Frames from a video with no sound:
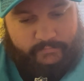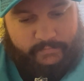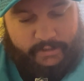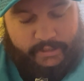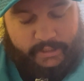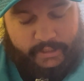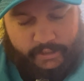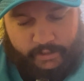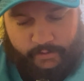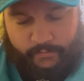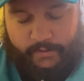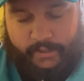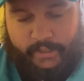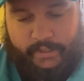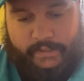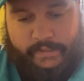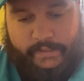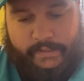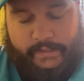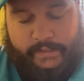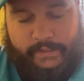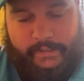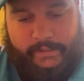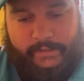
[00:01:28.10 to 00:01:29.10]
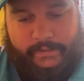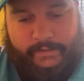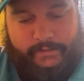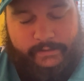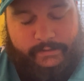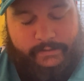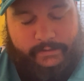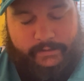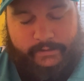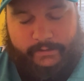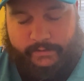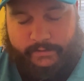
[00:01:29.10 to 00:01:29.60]
Anyways,
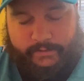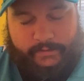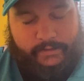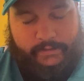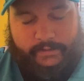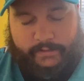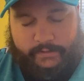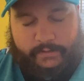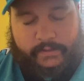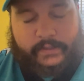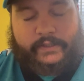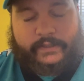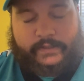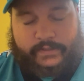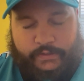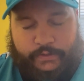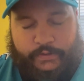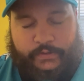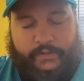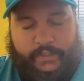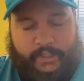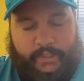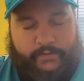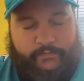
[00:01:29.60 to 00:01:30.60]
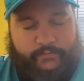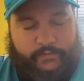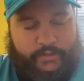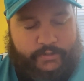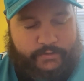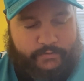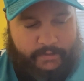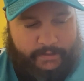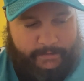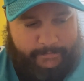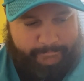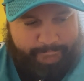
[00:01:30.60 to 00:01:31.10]
it's still kind of
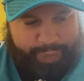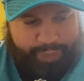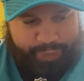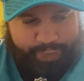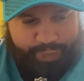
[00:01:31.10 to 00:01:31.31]
frustrating.